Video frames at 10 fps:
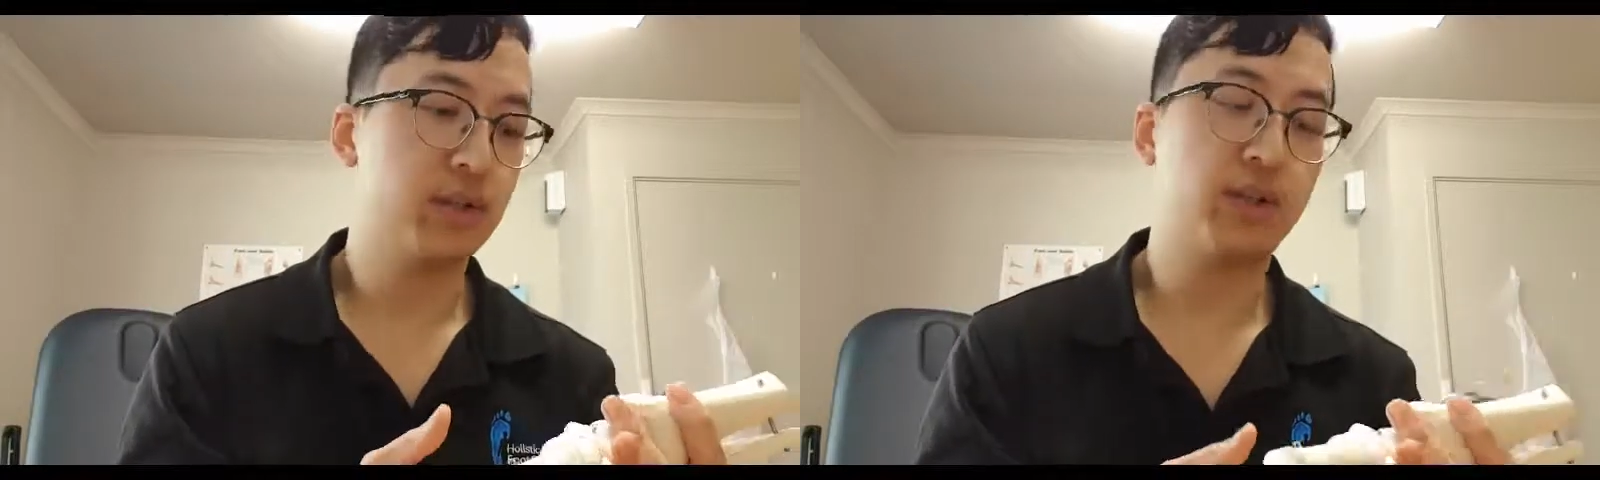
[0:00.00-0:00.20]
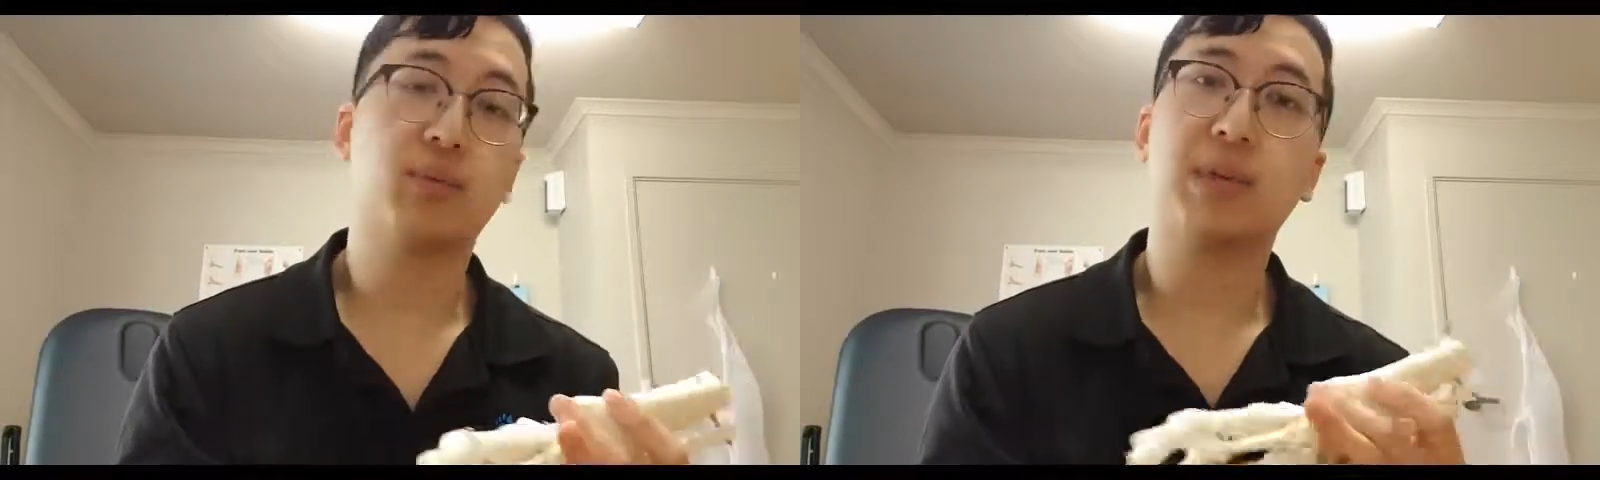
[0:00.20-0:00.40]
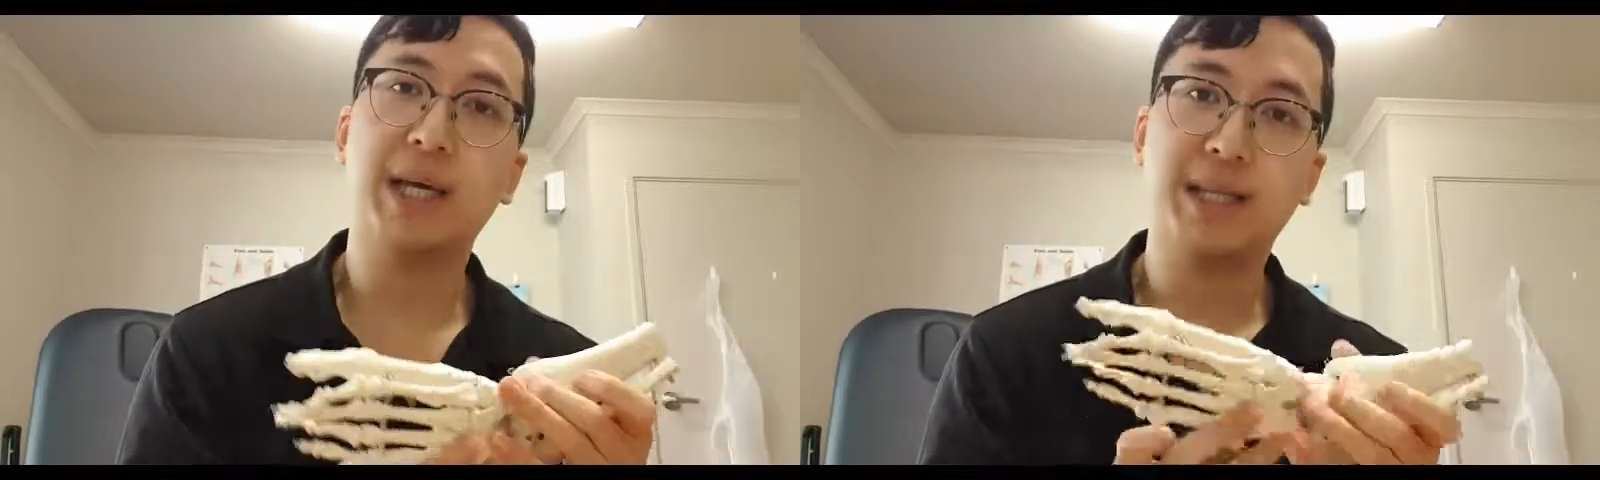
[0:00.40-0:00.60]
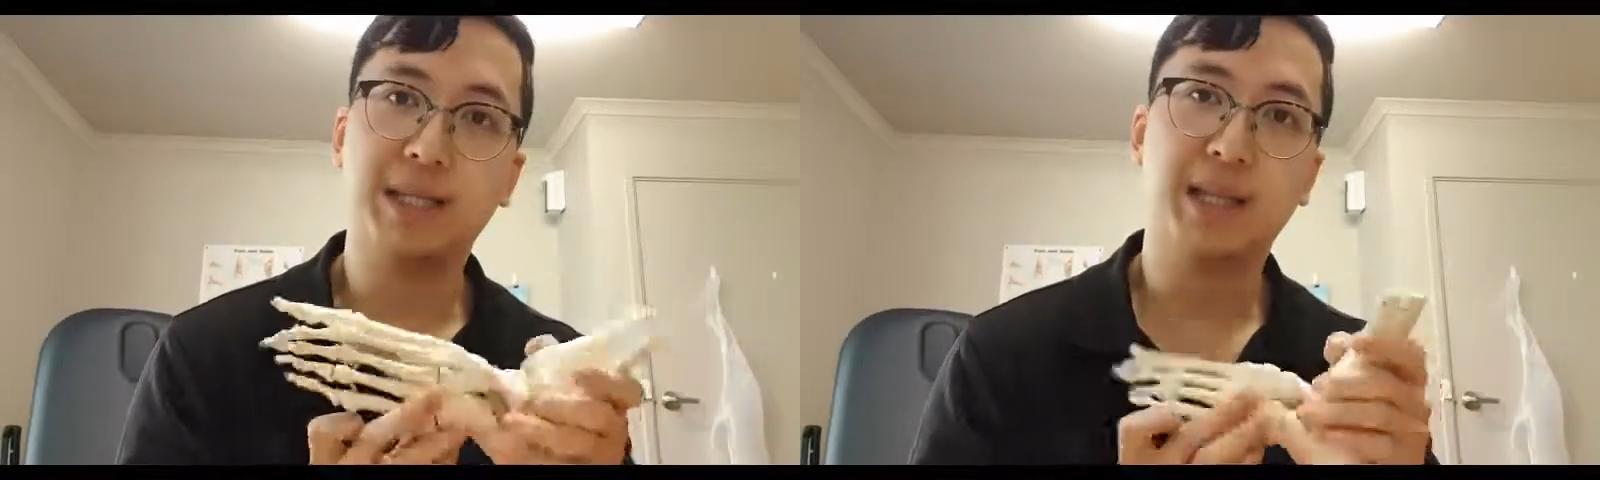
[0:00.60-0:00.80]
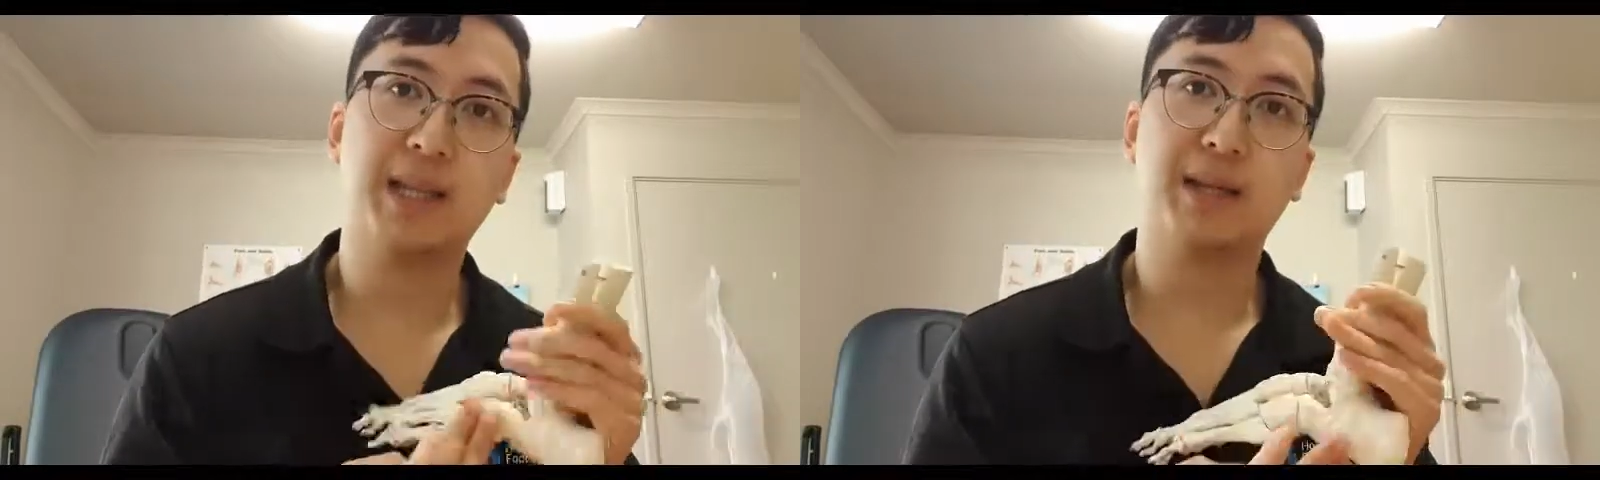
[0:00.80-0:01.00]
going to relate to
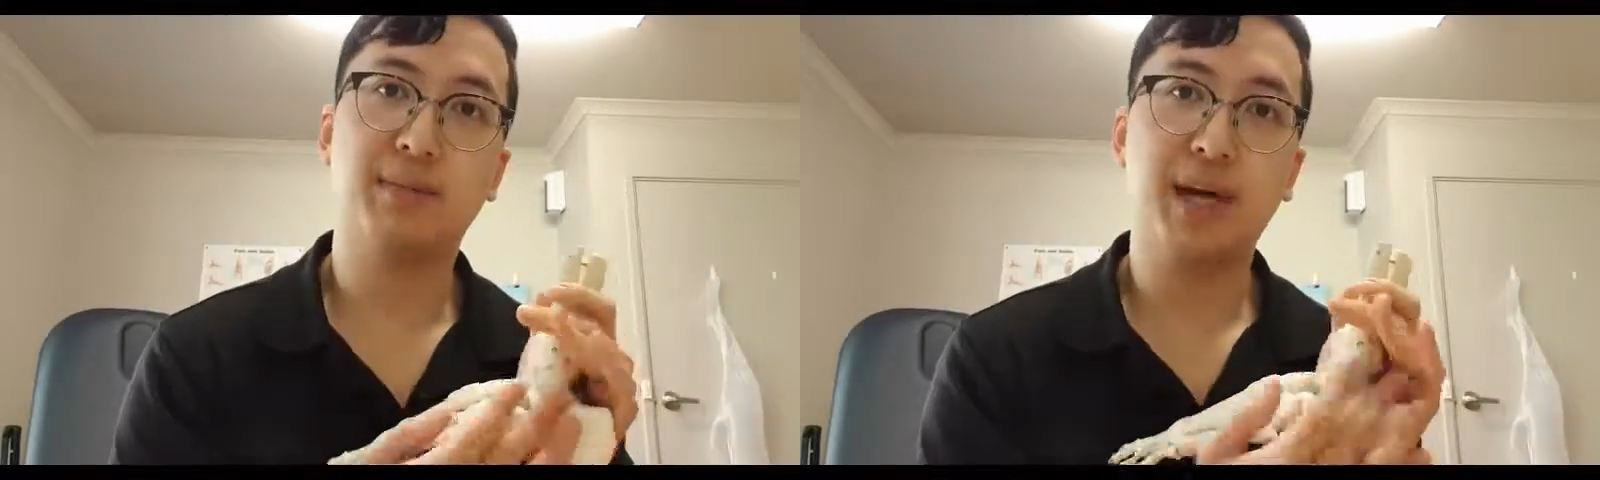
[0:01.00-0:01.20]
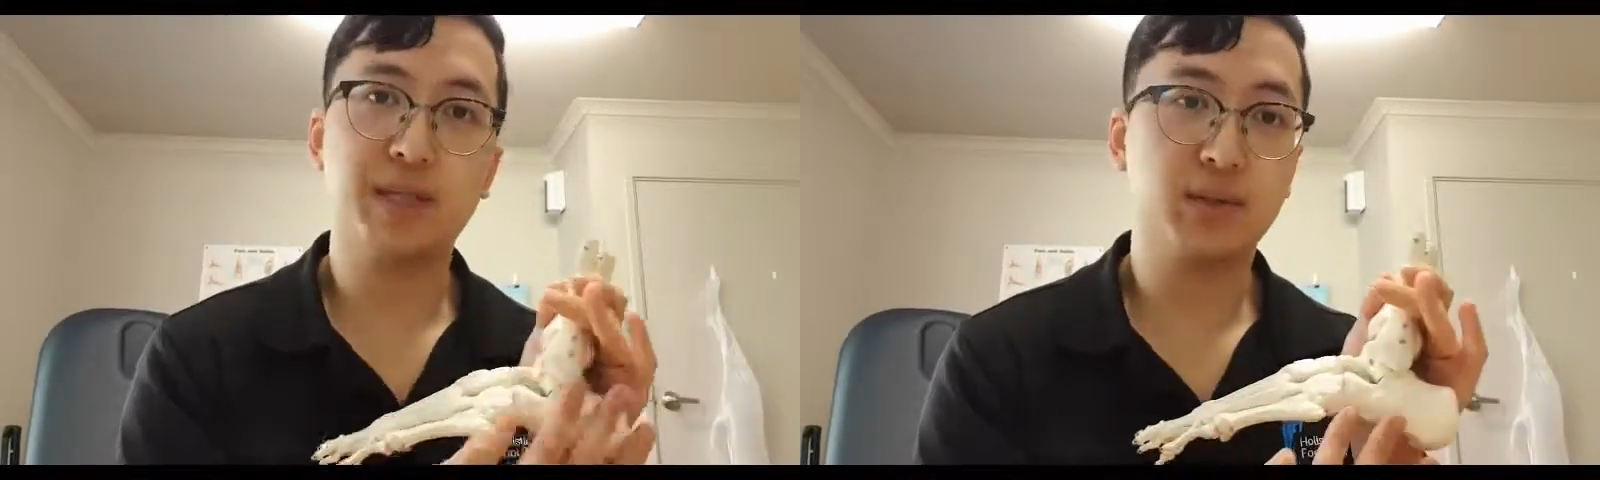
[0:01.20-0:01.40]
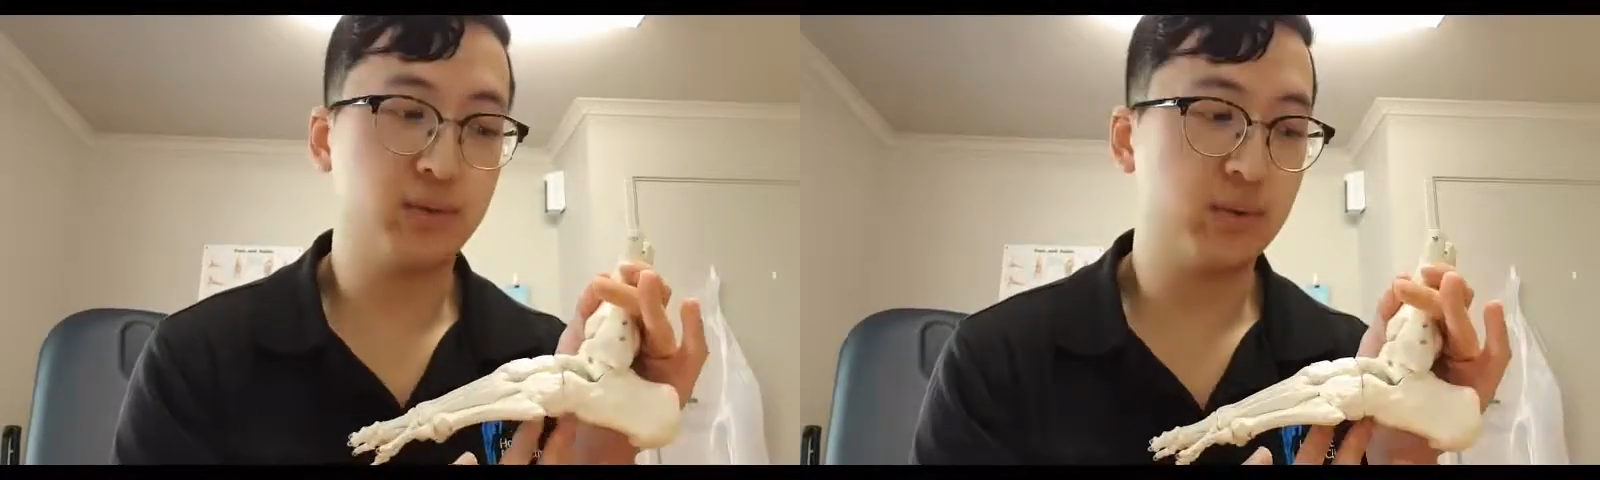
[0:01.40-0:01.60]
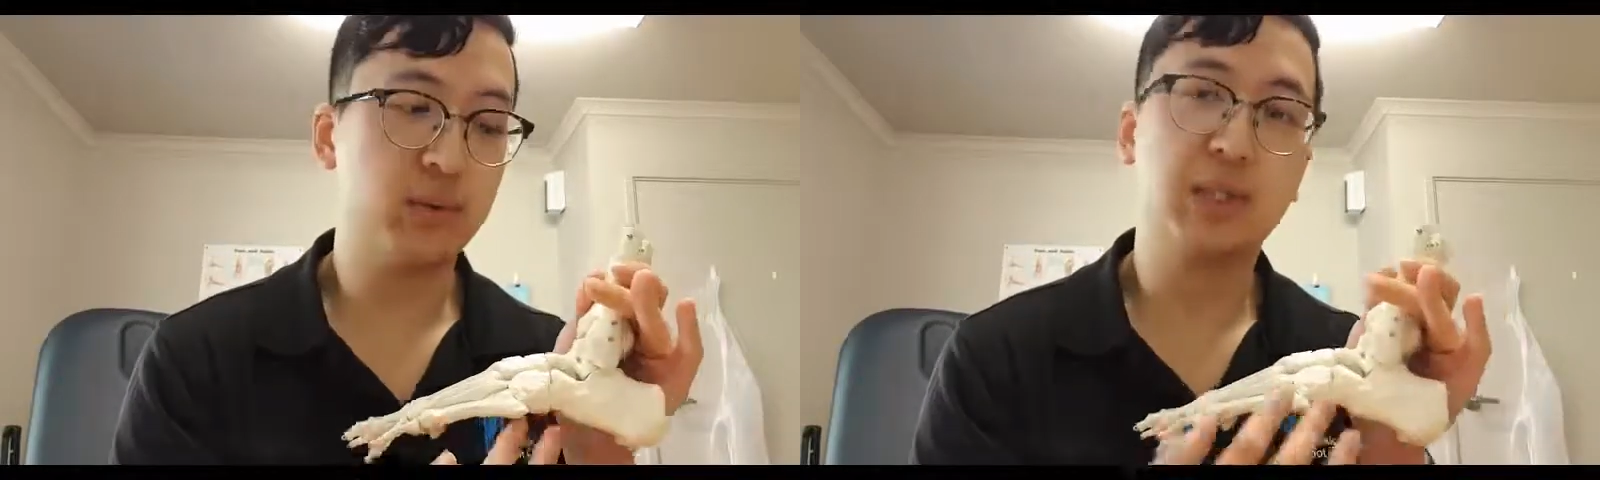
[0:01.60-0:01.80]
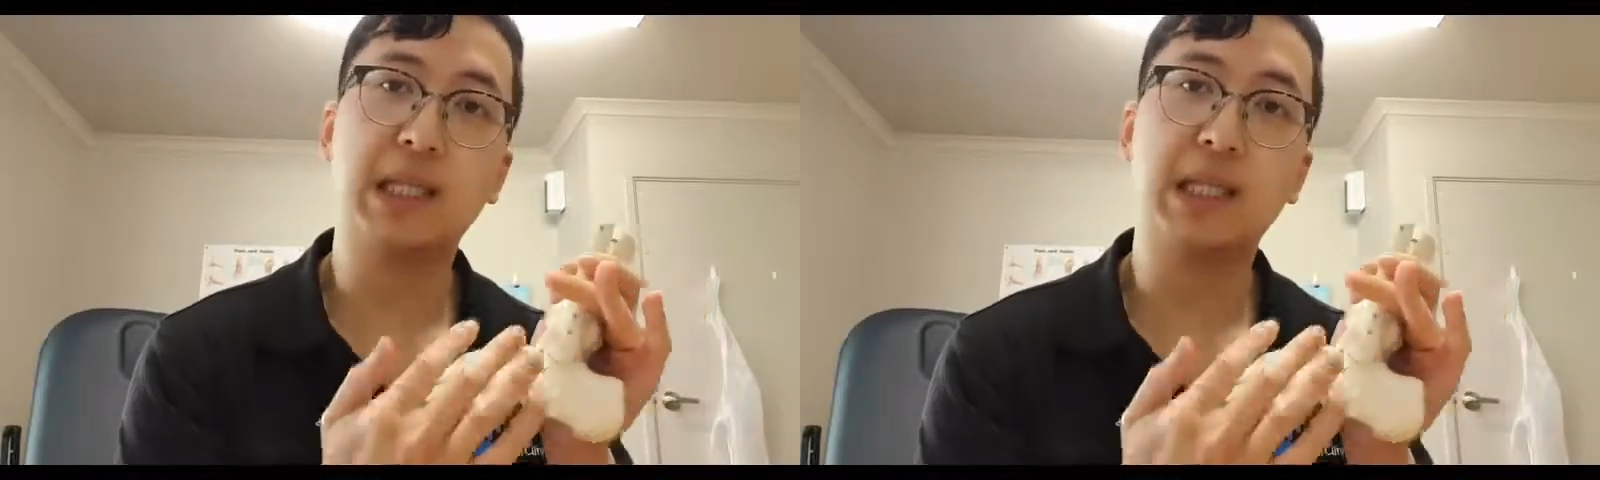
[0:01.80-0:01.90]
either the muscles,